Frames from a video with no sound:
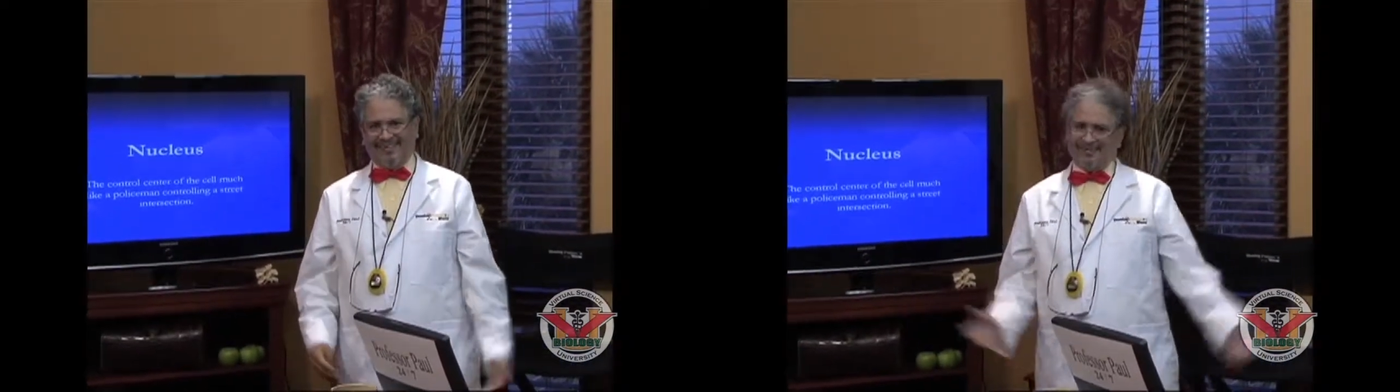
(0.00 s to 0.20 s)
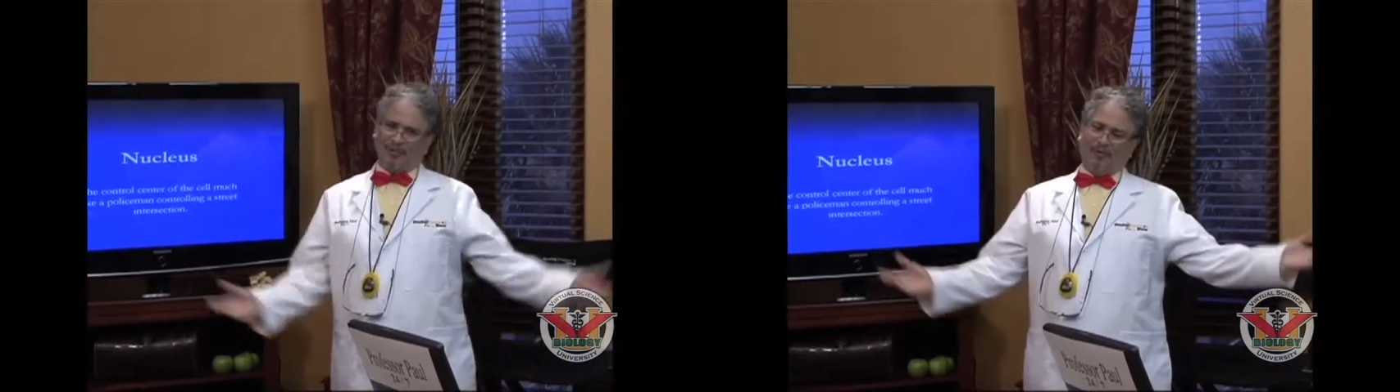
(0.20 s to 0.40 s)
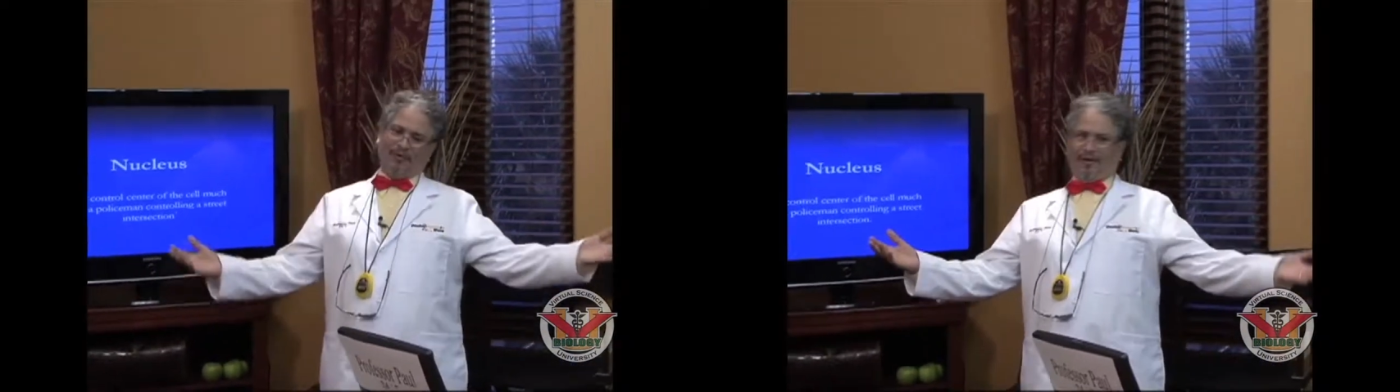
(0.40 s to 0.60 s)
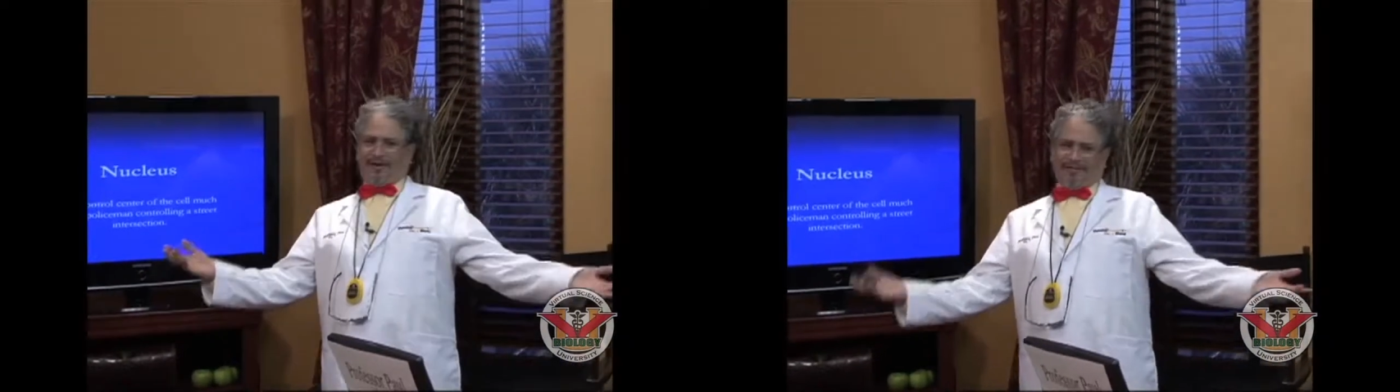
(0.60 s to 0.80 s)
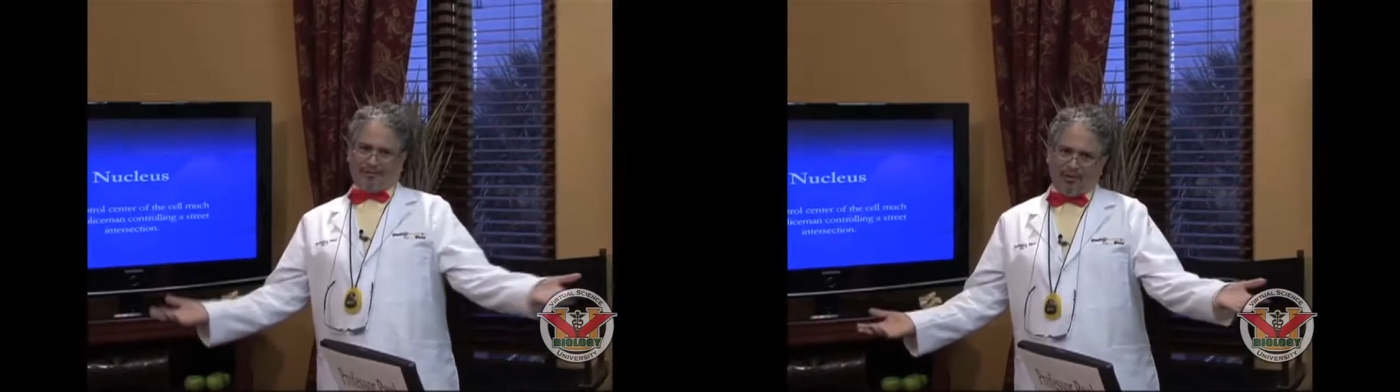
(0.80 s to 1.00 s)
So we don't
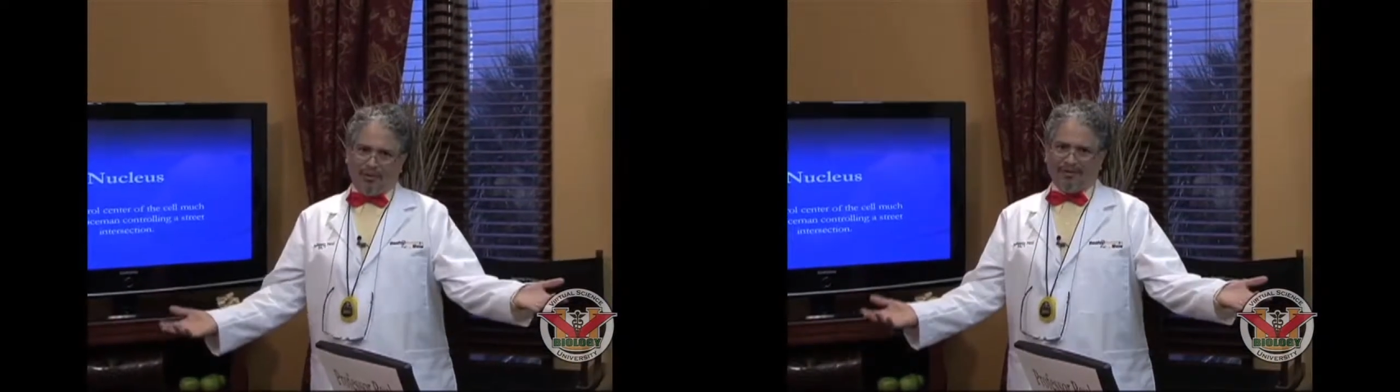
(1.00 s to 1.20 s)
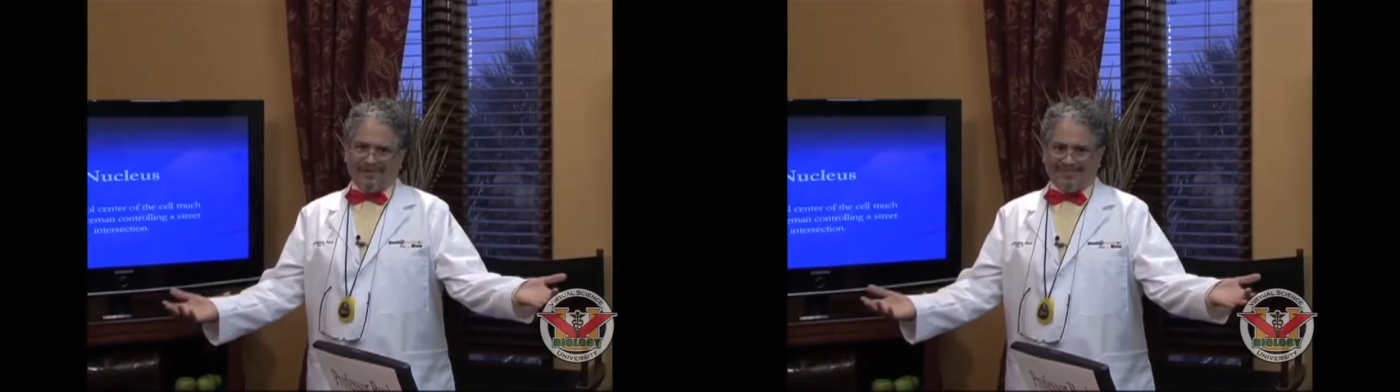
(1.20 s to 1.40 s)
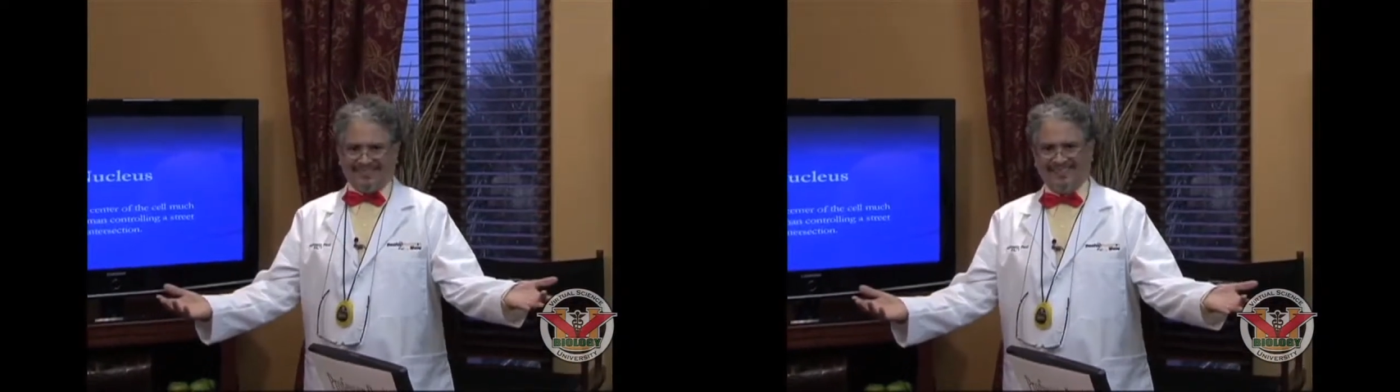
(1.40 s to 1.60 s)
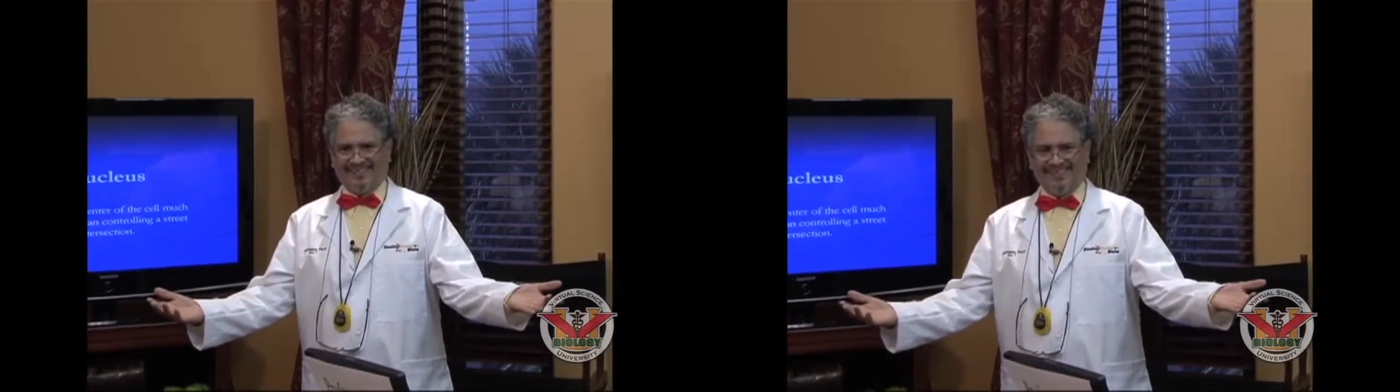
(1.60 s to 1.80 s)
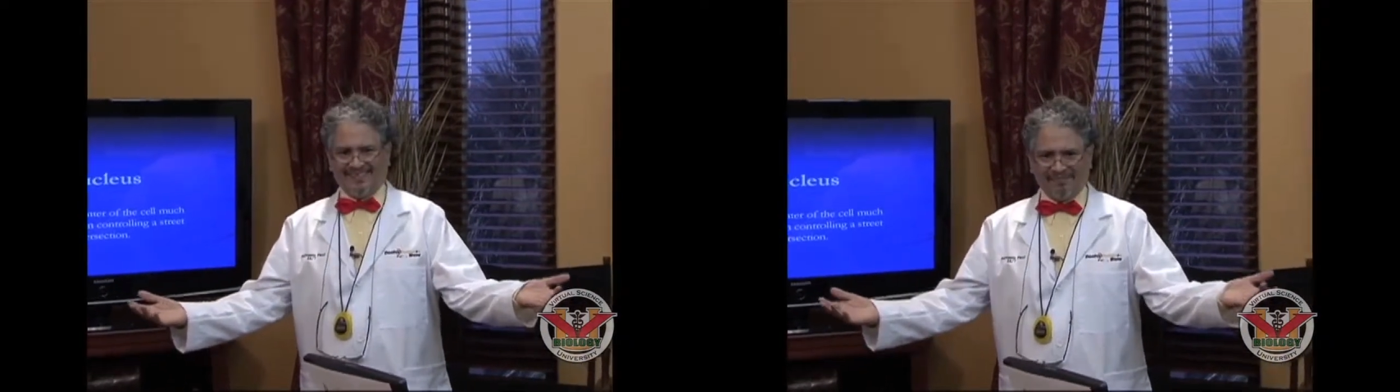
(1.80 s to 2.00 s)
have a choice
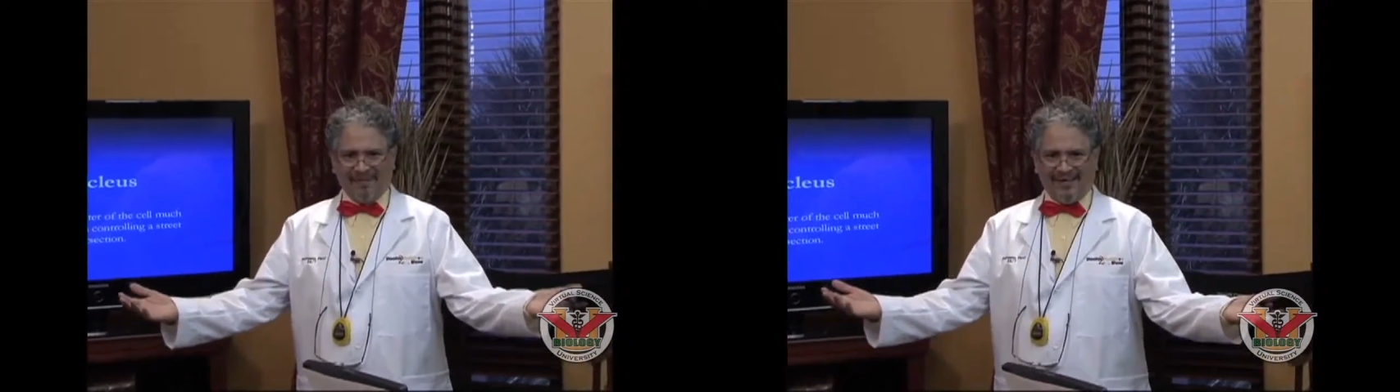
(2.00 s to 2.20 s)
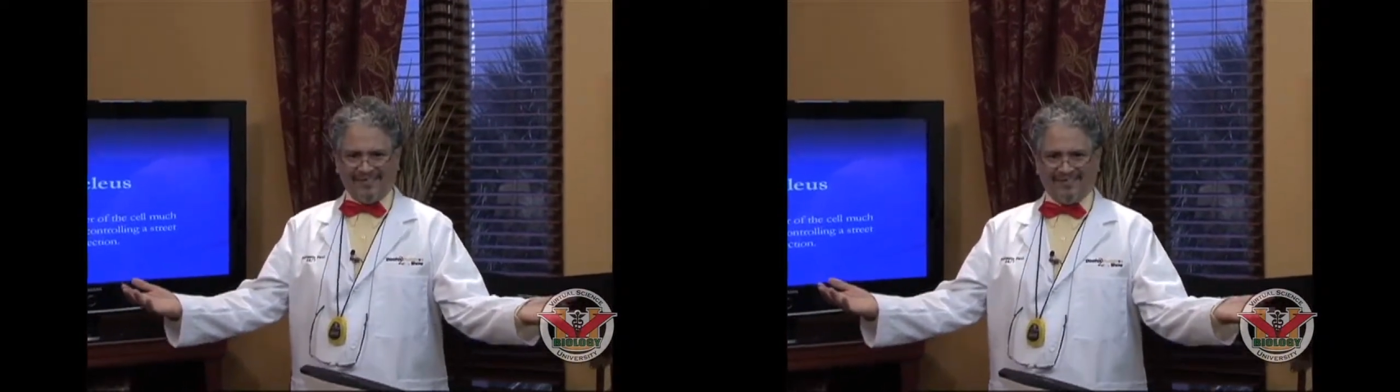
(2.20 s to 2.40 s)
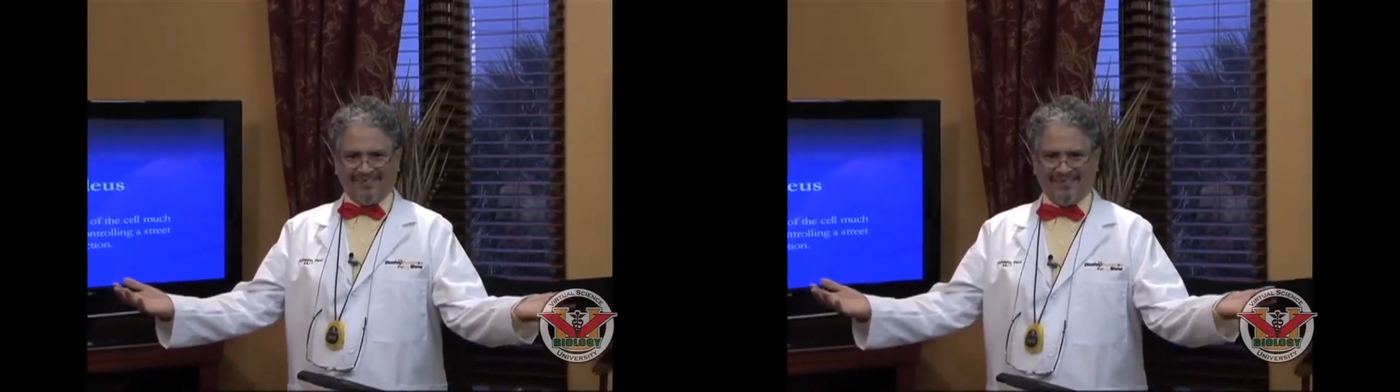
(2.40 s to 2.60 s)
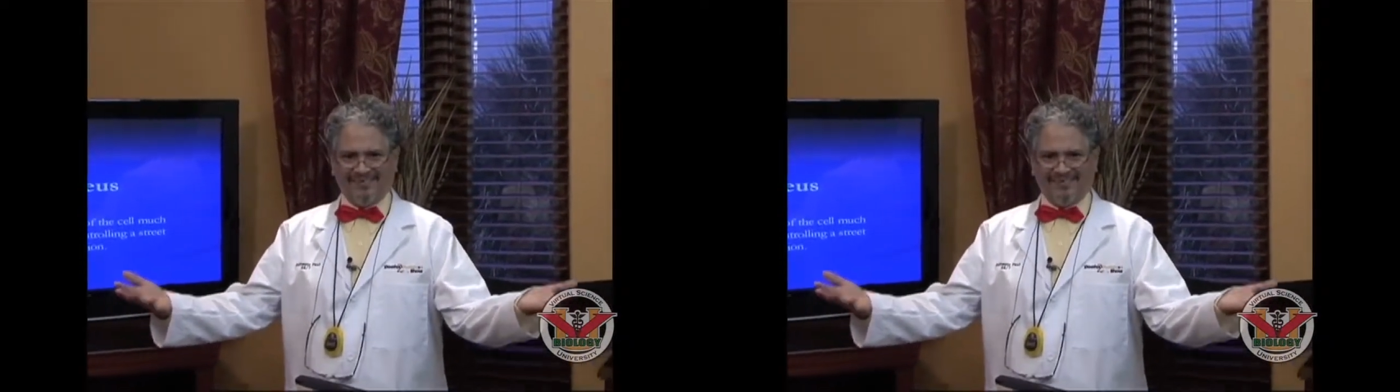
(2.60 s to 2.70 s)
but,